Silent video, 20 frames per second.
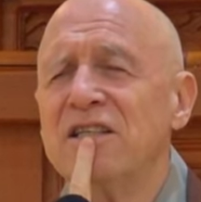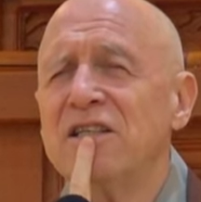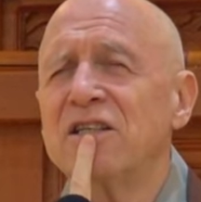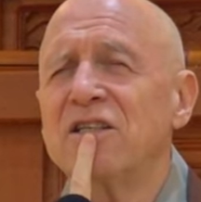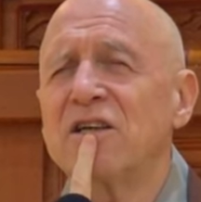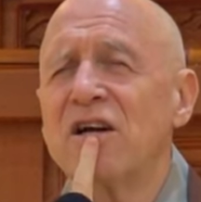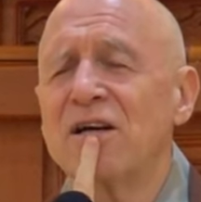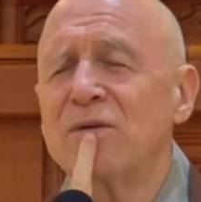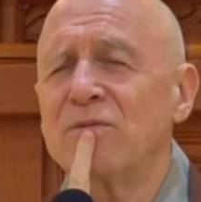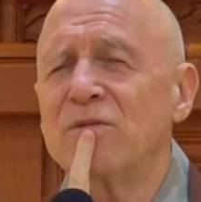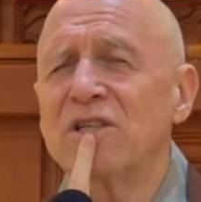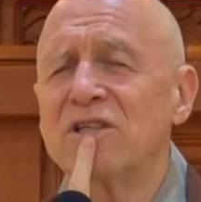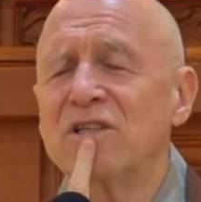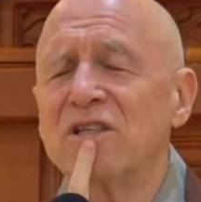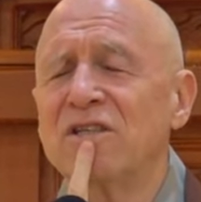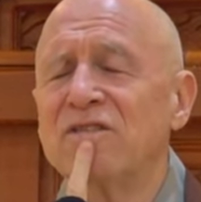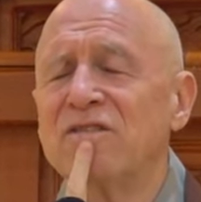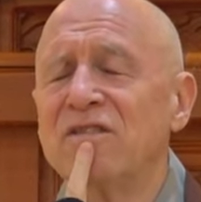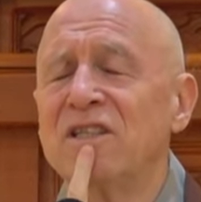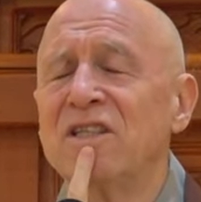year I was
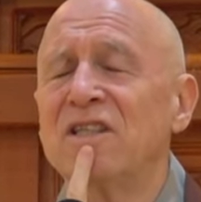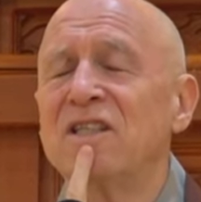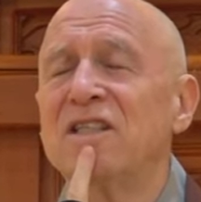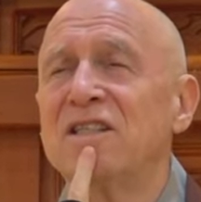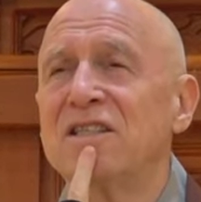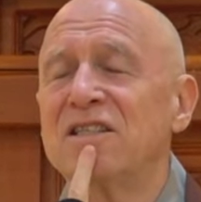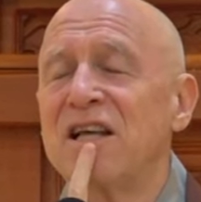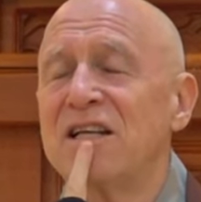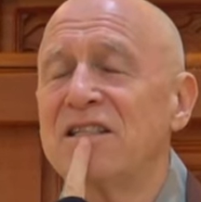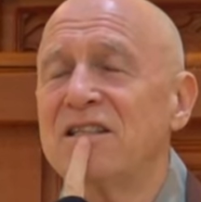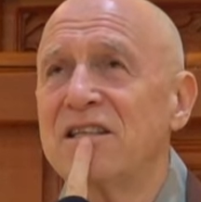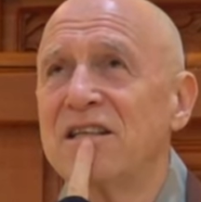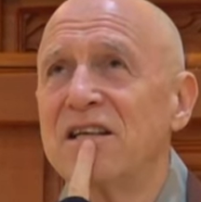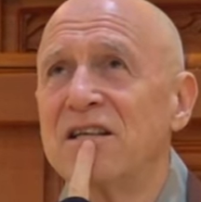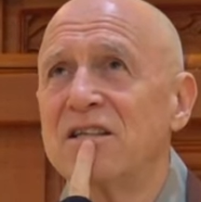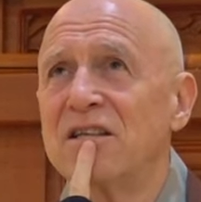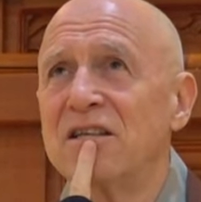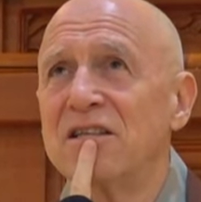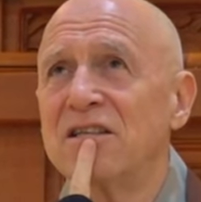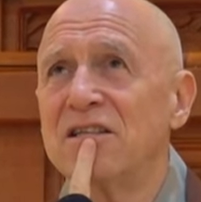living in the Zen
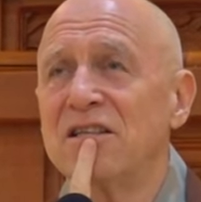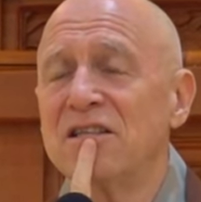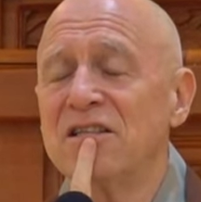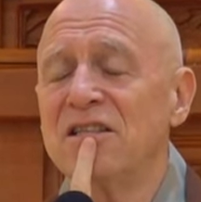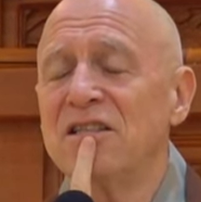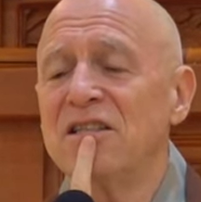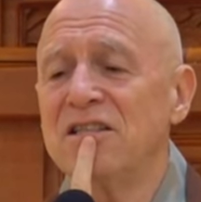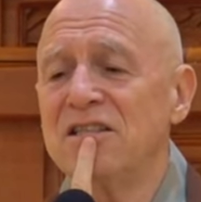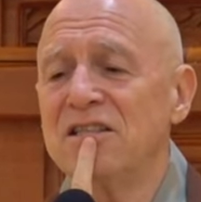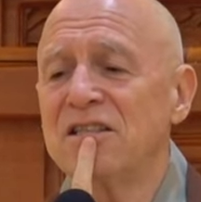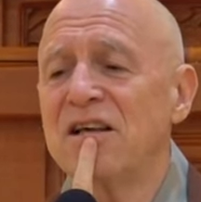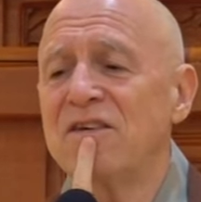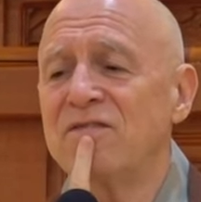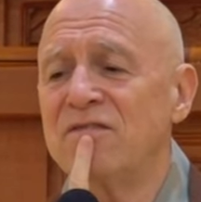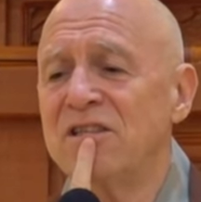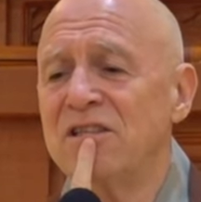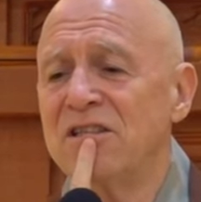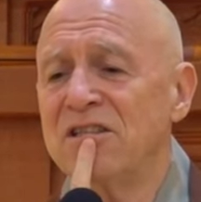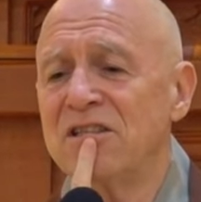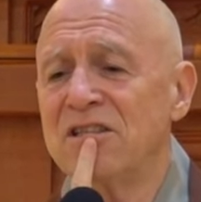Center,
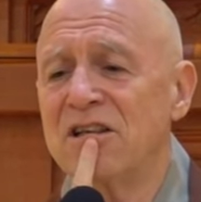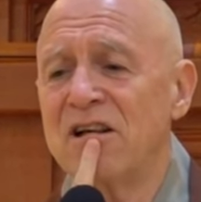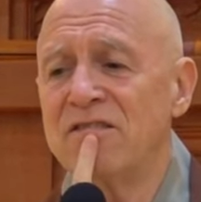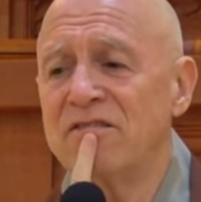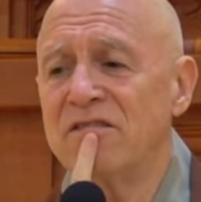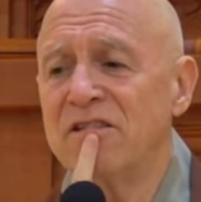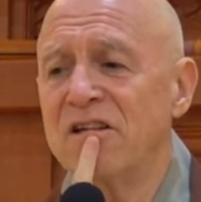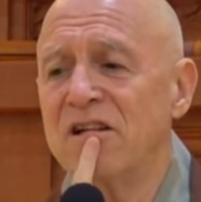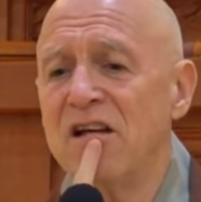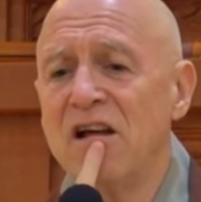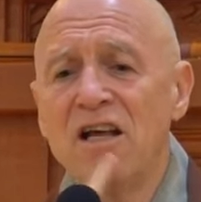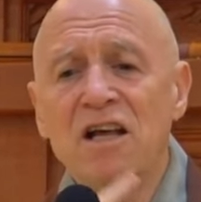1977.